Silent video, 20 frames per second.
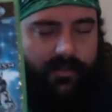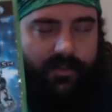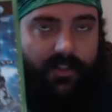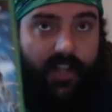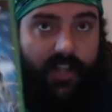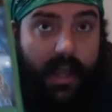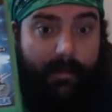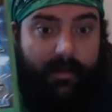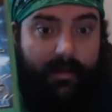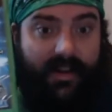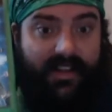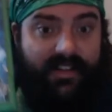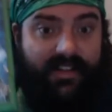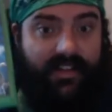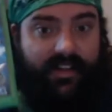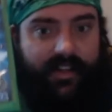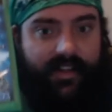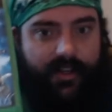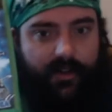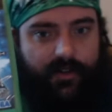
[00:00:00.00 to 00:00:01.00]
Japanese
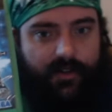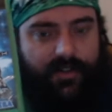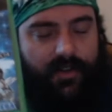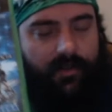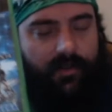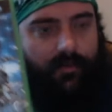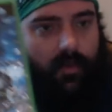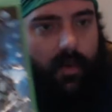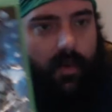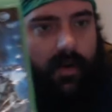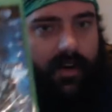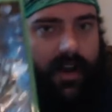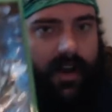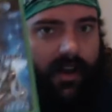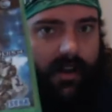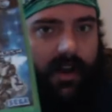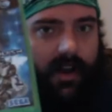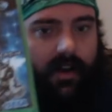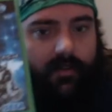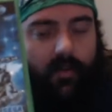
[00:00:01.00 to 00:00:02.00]
Gears of War,
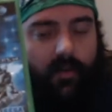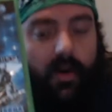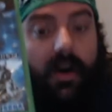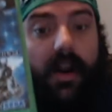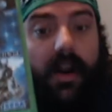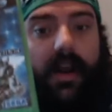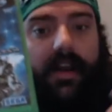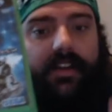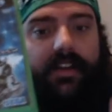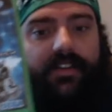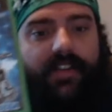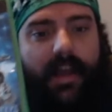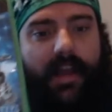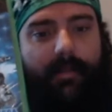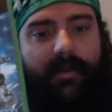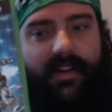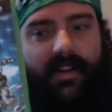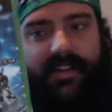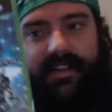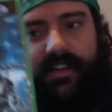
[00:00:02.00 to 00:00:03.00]
not God of War.
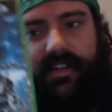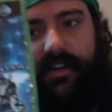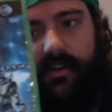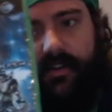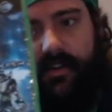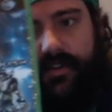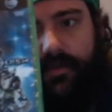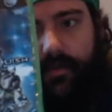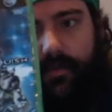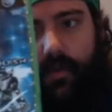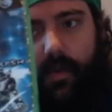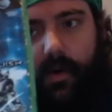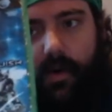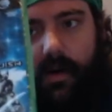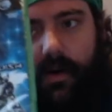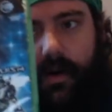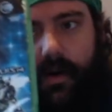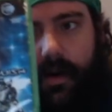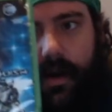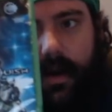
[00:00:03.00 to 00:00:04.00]
Japanese Gears of
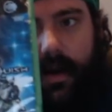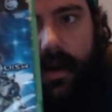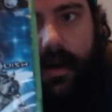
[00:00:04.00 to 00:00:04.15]
War.